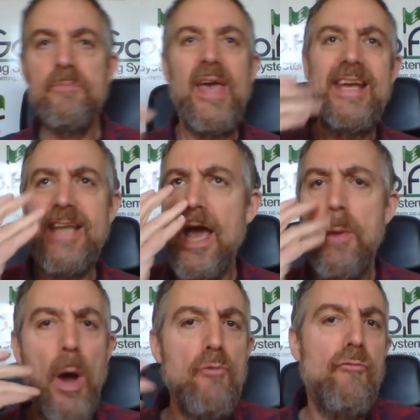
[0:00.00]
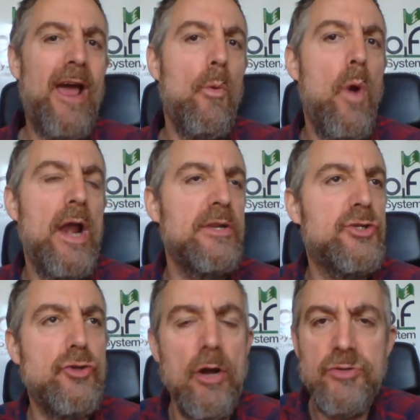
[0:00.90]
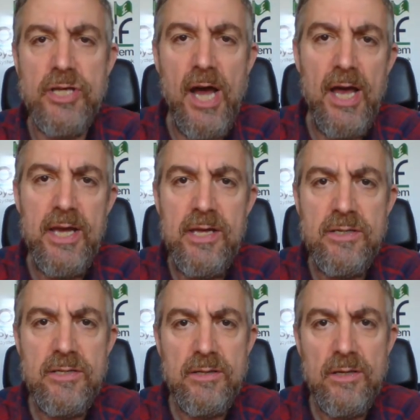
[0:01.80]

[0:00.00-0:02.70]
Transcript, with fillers: He do, he won't rank well in strokes gained